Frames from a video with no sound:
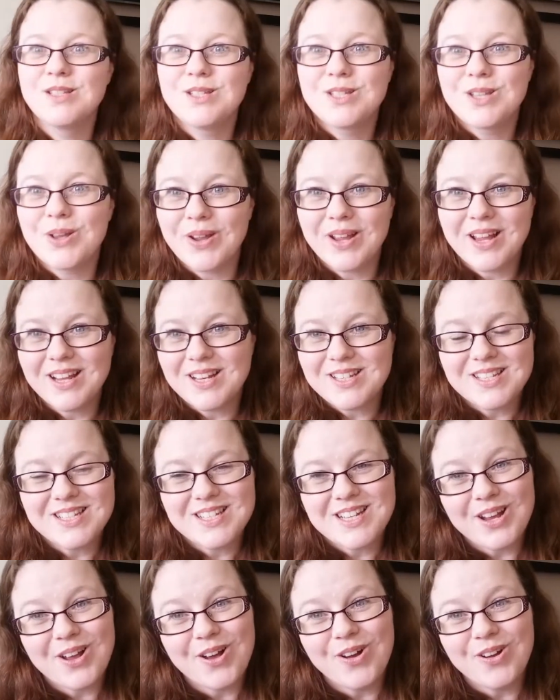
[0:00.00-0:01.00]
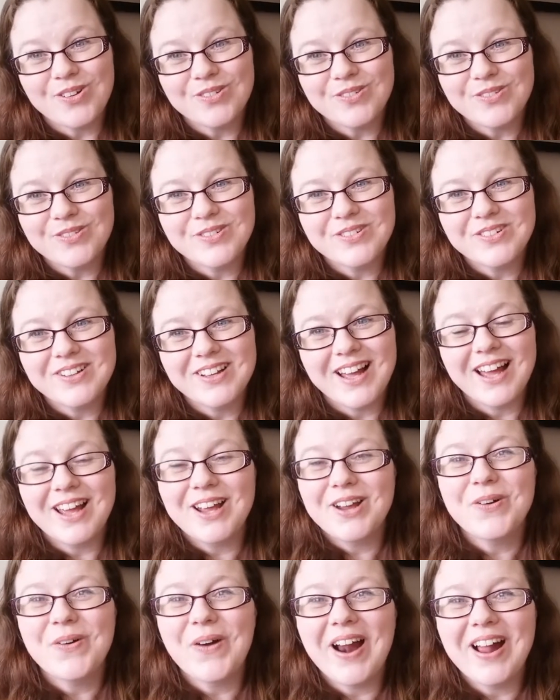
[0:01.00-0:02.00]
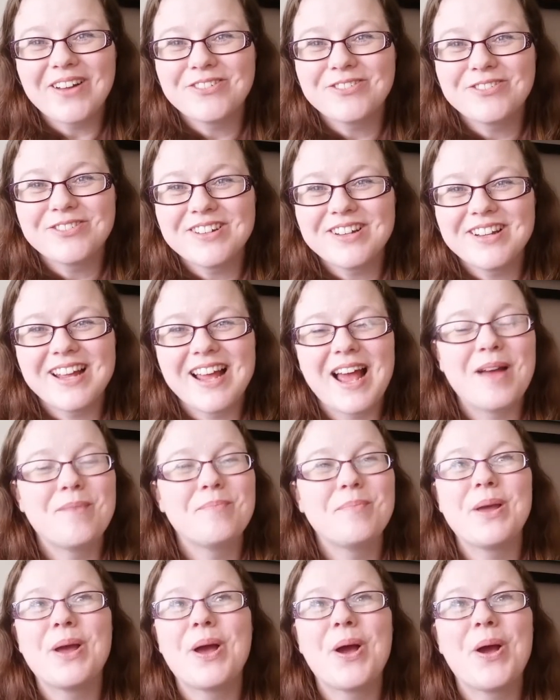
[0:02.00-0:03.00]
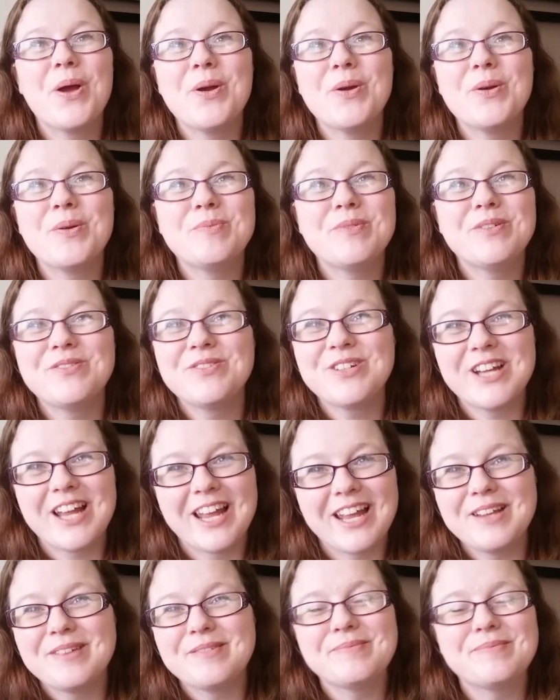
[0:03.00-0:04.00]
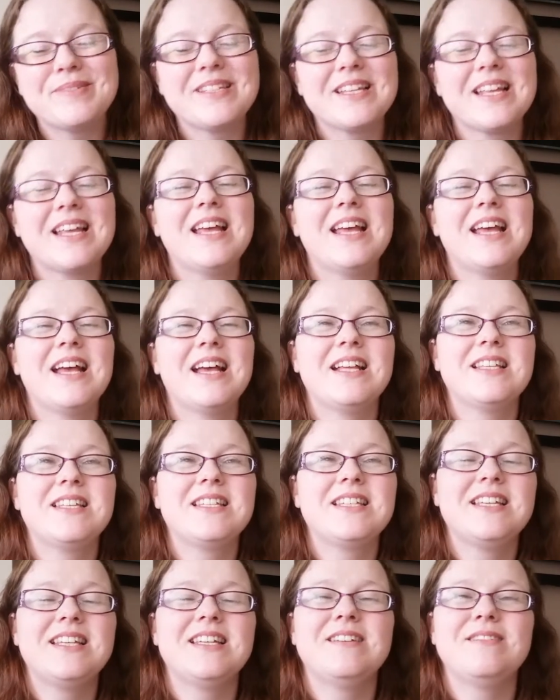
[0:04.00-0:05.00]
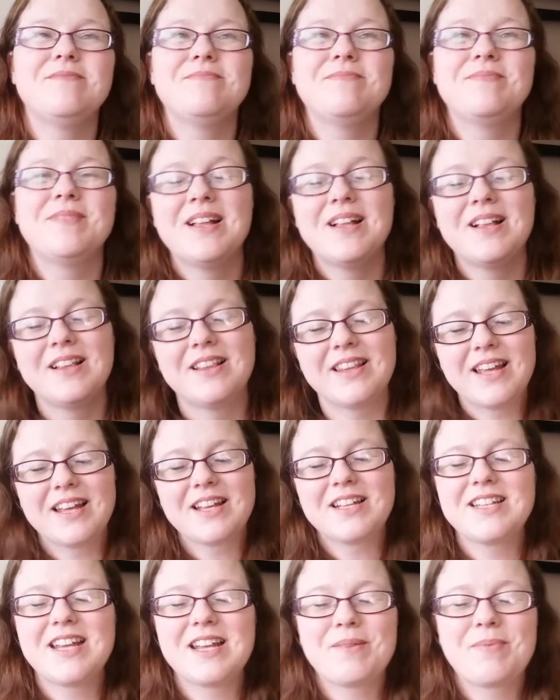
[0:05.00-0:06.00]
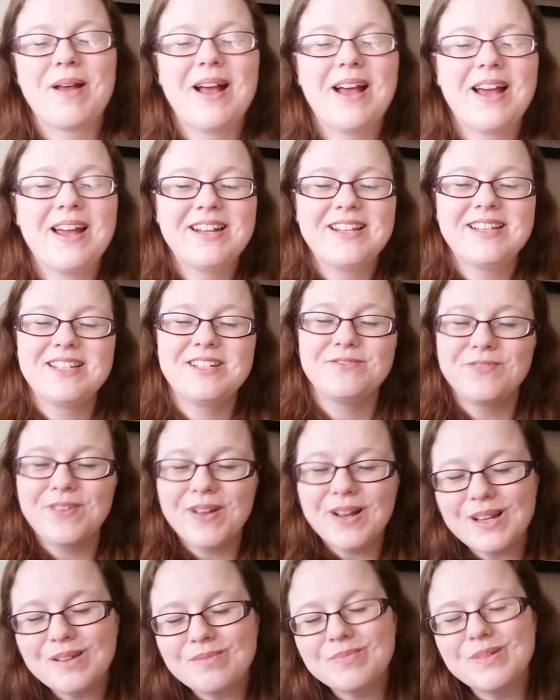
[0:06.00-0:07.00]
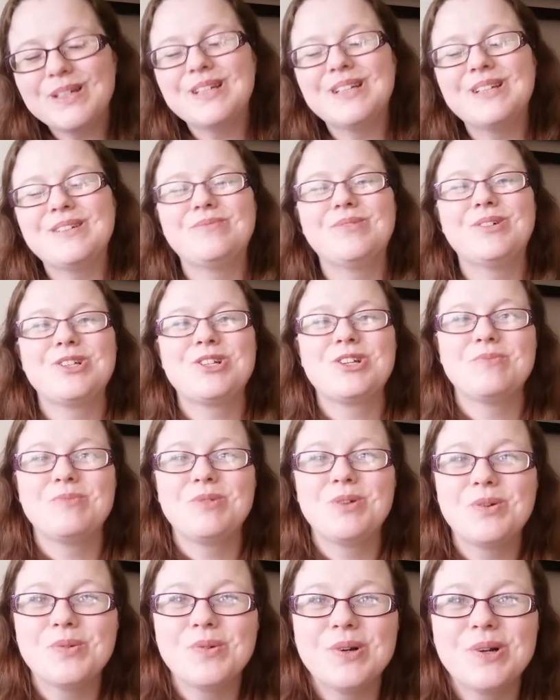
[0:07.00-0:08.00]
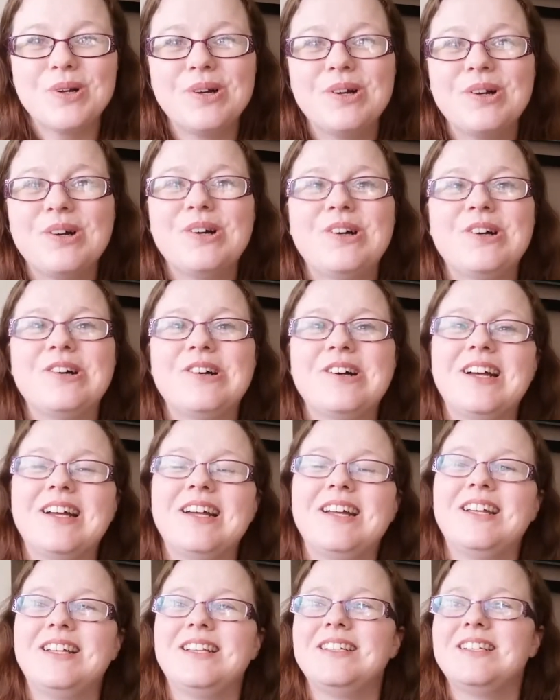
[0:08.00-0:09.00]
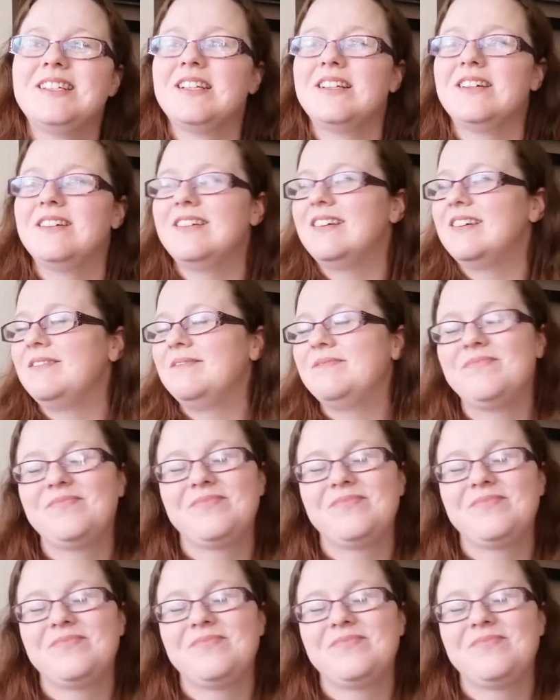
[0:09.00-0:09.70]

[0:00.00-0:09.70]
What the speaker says: So I get to stay off and craft and be at home with James and see him like take part in his development and watch him grow, and oh,